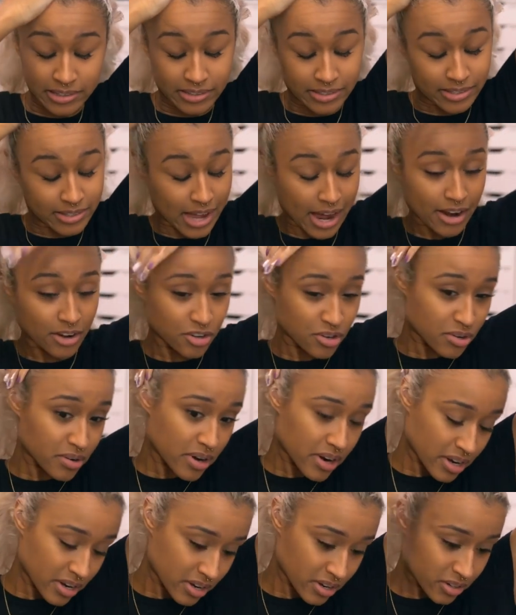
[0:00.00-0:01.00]
as
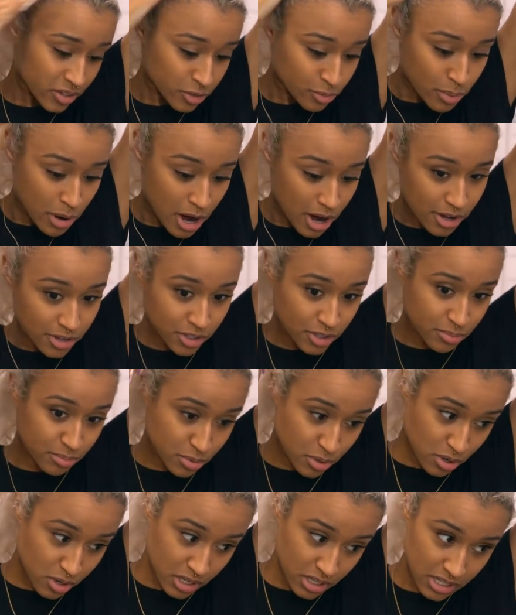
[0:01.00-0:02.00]
saturated as
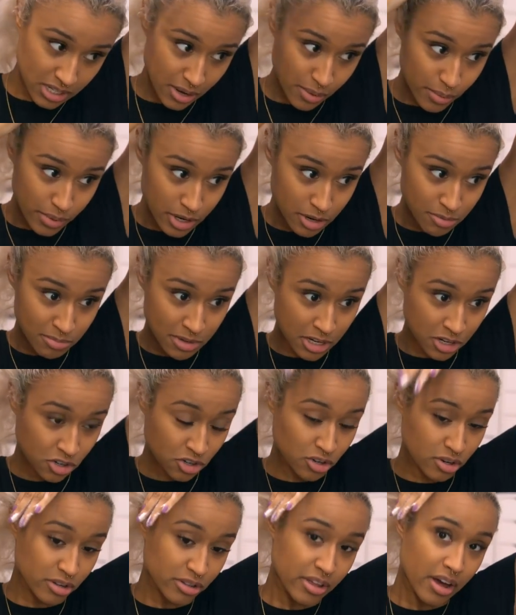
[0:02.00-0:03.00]
possible because I wanna make
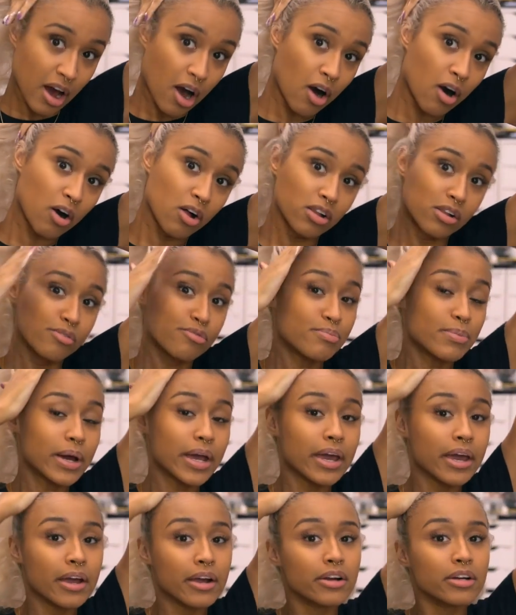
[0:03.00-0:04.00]
sure that all of my
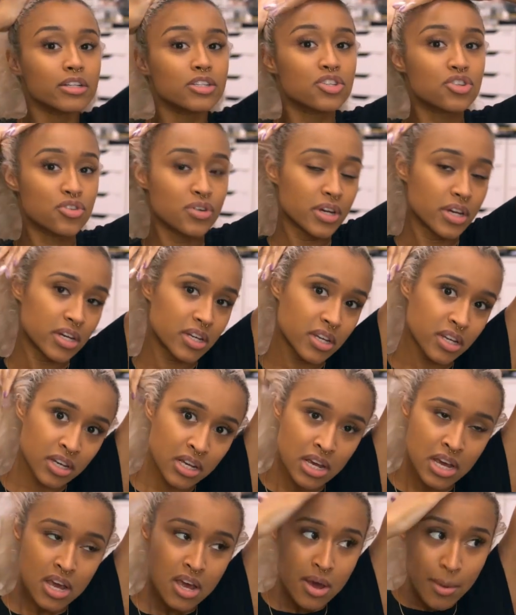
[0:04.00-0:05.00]
hair is treated
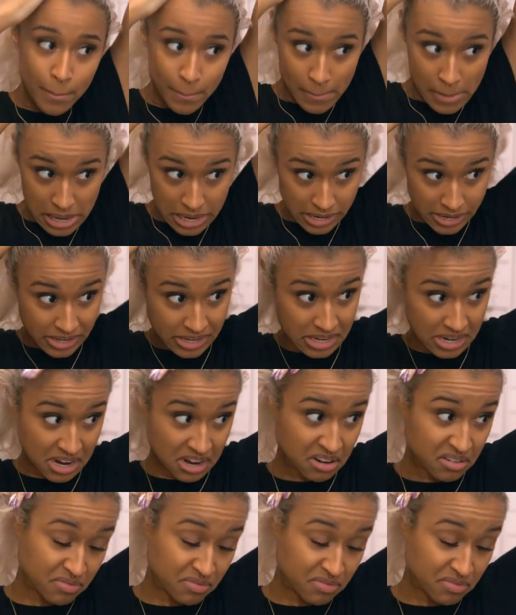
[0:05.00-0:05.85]
instead